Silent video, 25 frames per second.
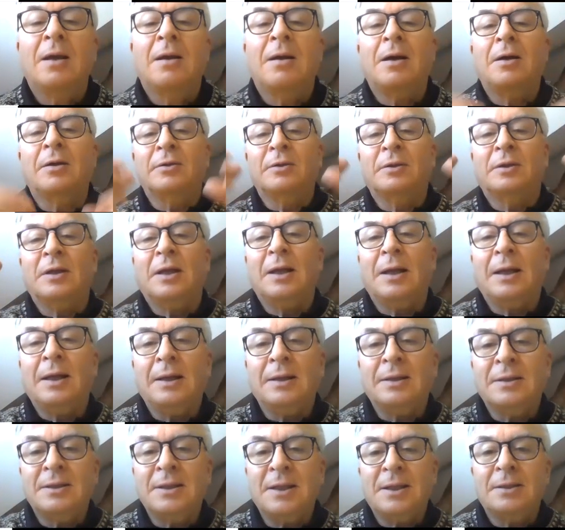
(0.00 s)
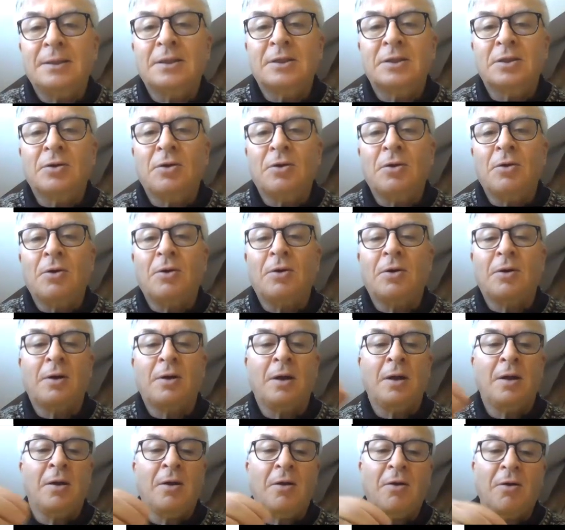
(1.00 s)
count a
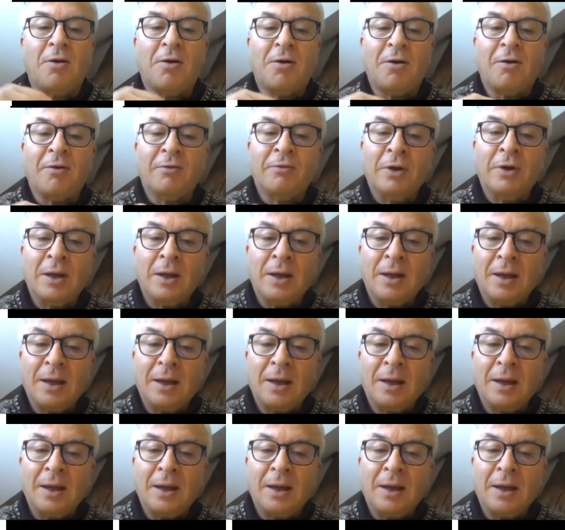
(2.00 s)
z-score of